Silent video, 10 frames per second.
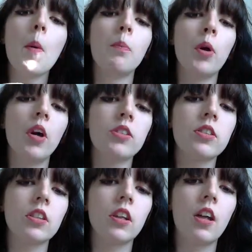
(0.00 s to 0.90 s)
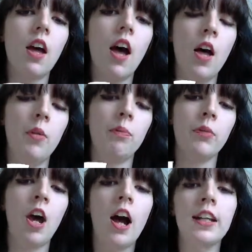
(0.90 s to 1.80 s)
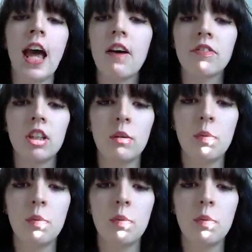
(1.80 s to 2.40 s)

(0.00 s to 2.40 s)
But I'd have to